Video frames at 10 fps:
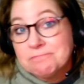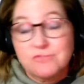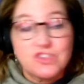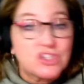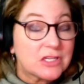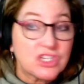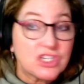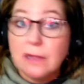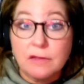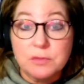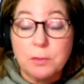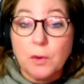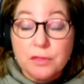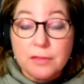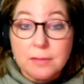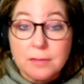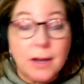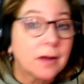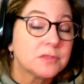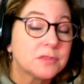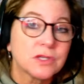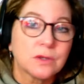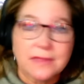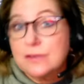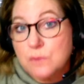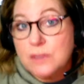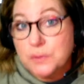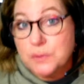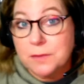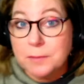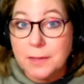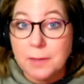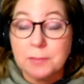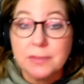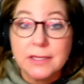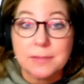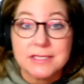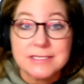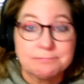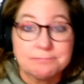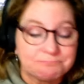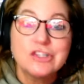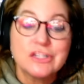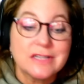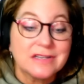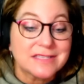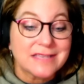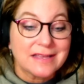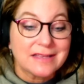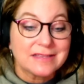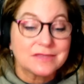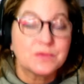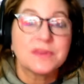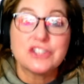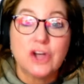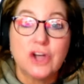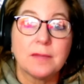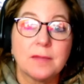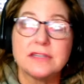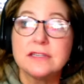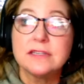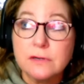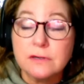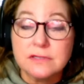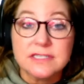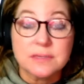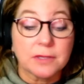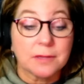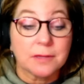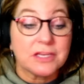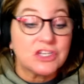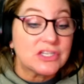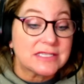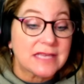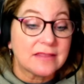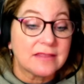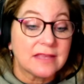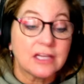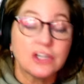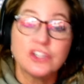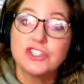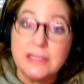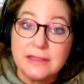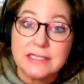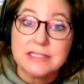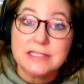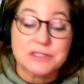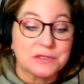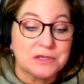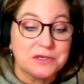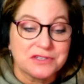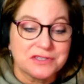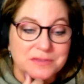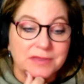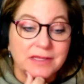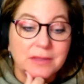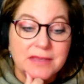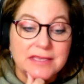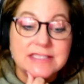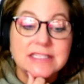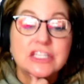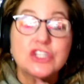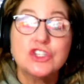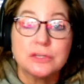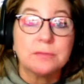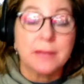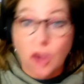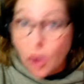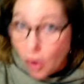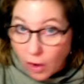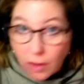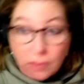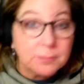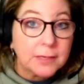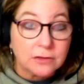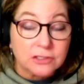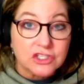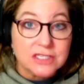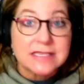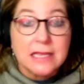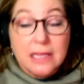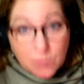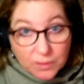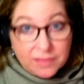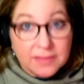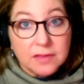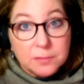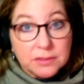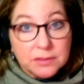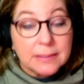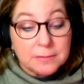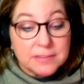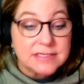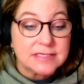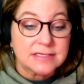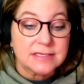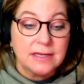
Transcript: she loved both of the moms, so that's why she wanted to become a polygamist. Janelle says when they talk about the difficulties of polygamy, she said that she thinks the solution to polygamy is that you should make all marriages within the polygamist